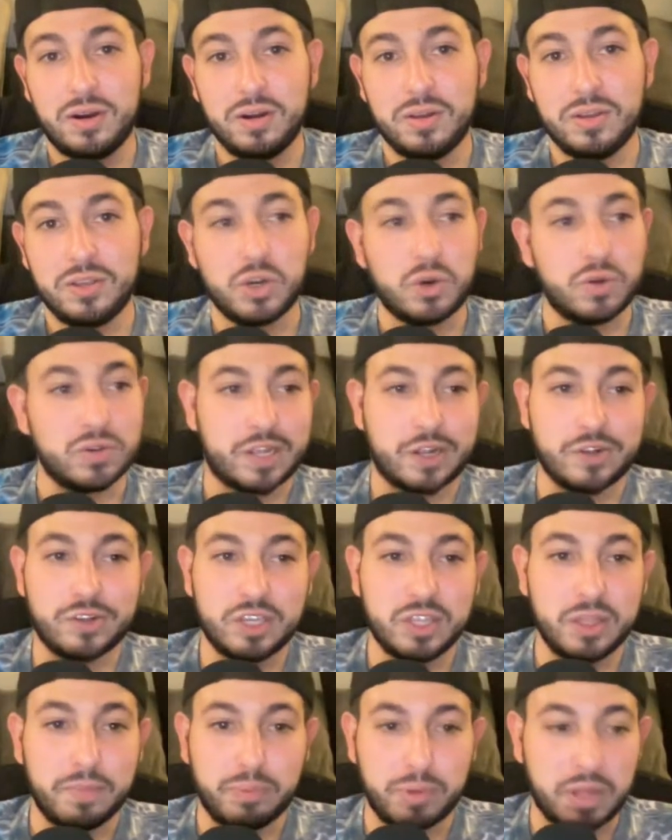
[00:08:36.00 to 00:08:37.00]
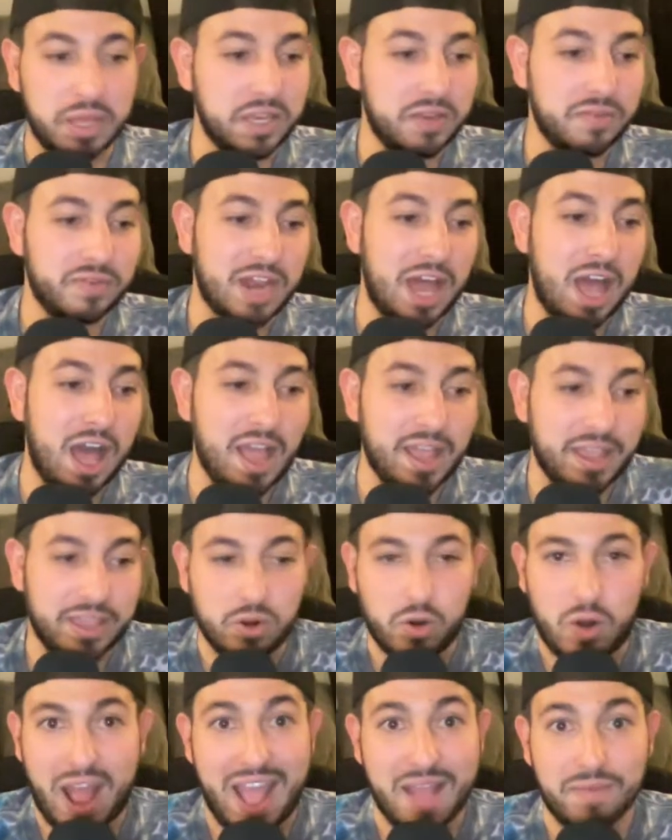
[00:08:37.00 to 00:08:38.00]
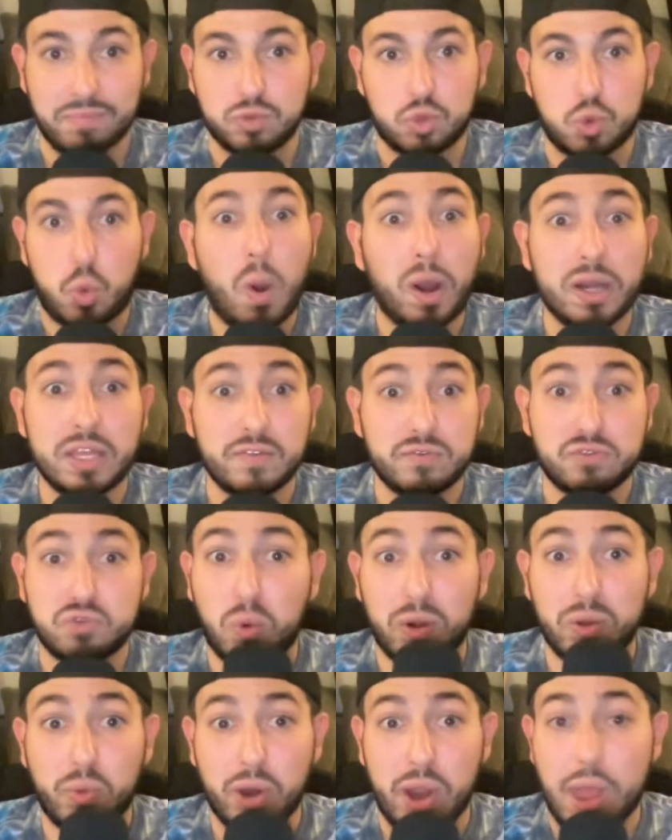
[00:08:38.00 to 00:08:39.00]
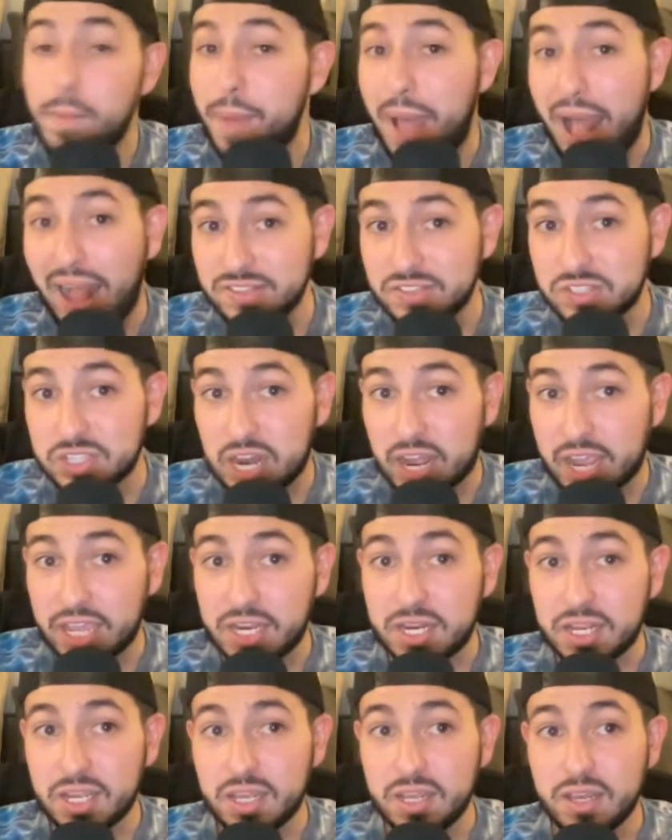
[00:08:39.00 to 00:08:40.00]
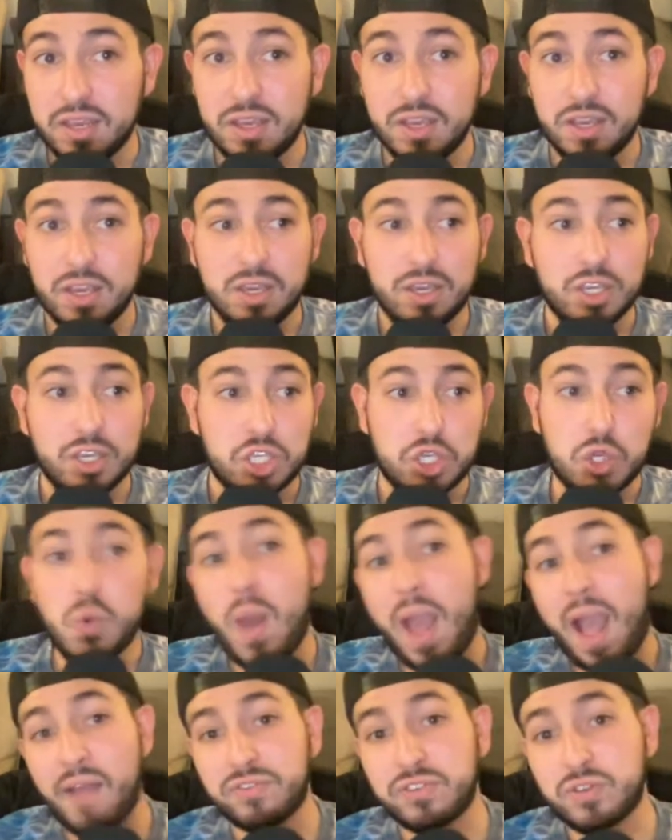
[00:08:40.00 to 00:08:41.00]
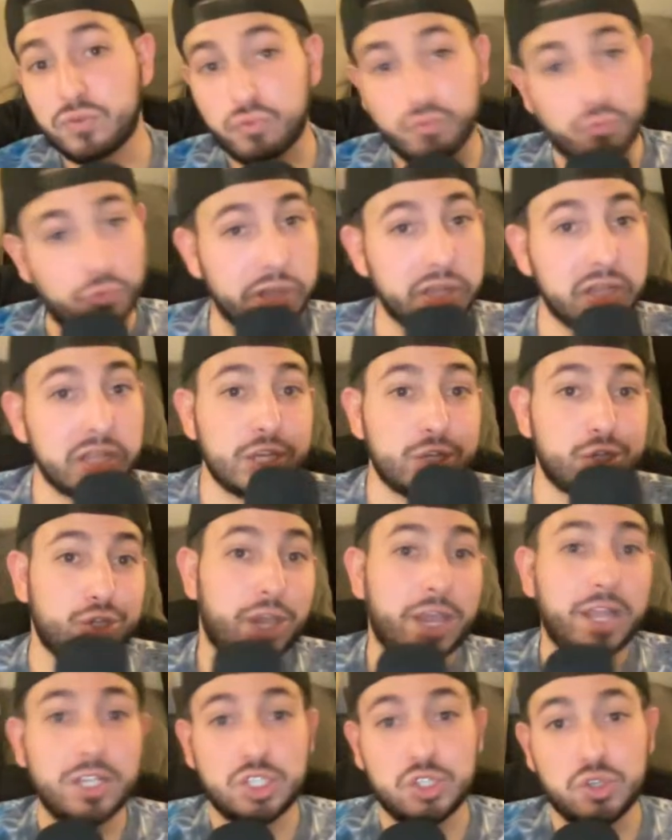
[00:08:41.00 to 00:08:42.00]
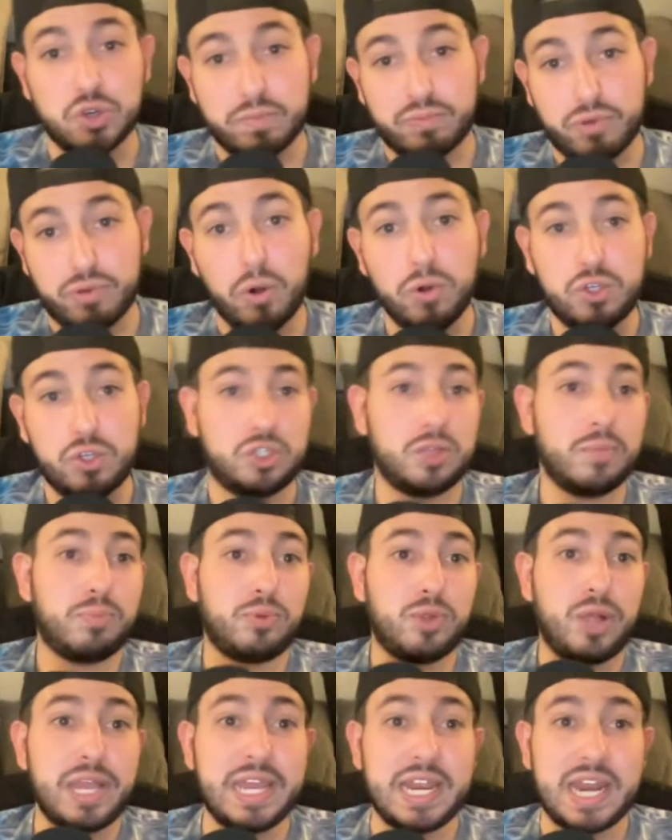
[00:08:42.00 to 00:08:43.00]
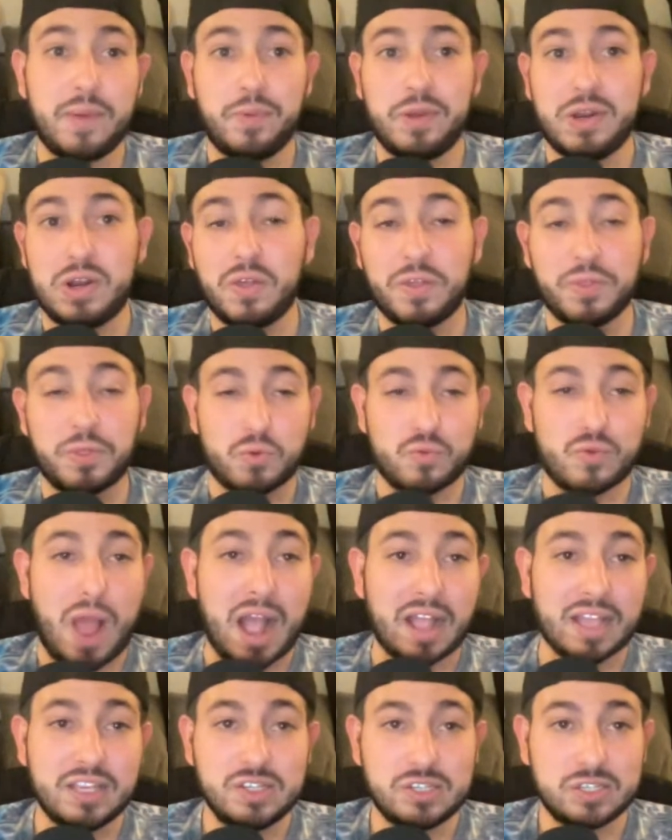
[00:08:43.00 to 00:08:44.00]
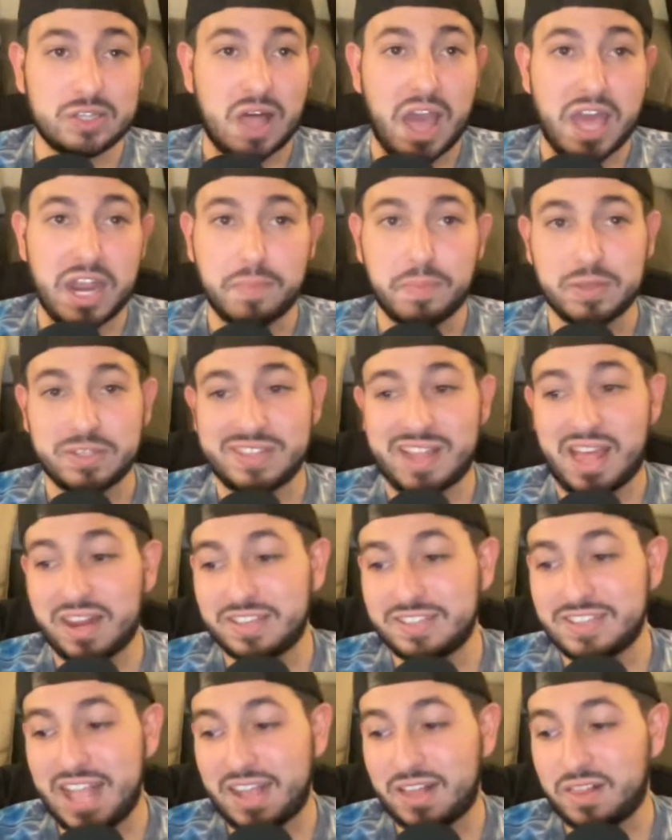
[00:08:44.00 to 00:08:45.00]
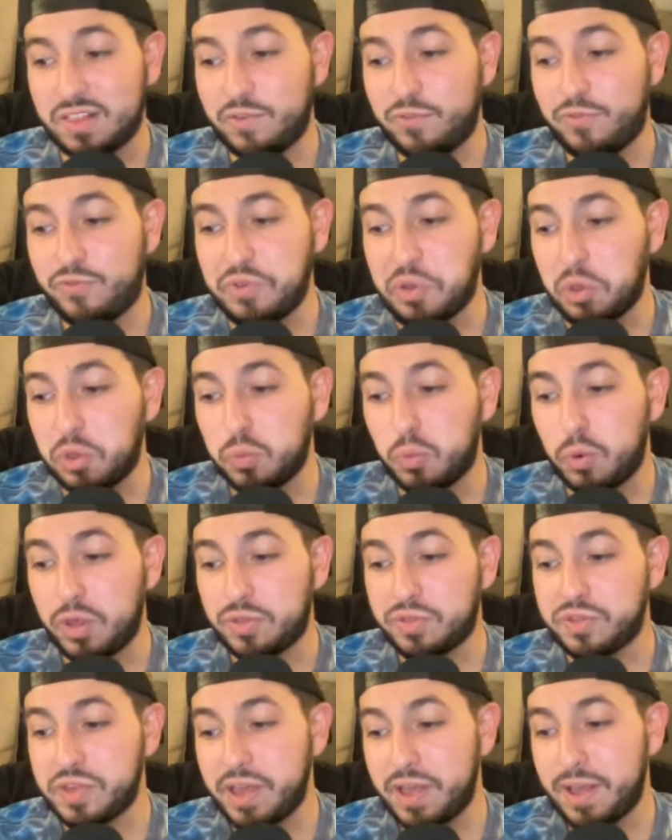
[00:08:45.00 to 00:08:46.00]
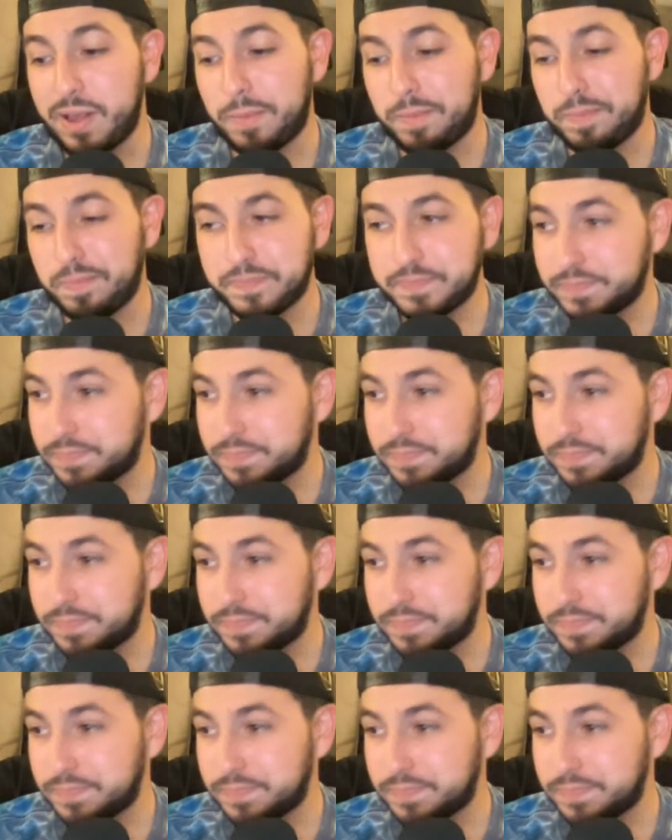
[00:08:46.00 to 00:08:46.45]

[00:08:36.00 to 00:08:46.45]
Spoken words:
essentially in the blink of an eye, 20 of 21 at-bats tonight, you have to really change your approach to plate. And we know that the Rockies lineup is not exactly filled with, I don't